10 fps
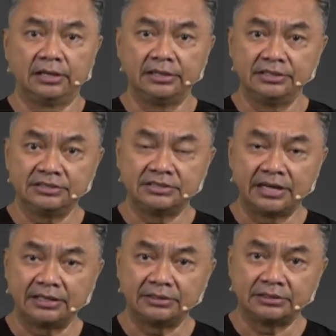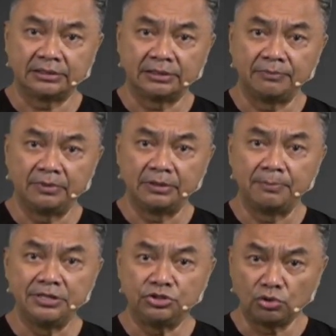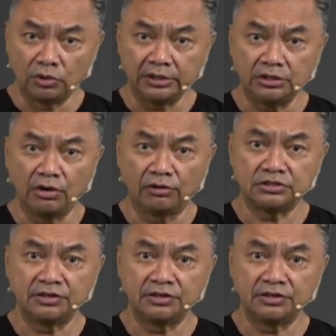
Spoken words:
is that the majority of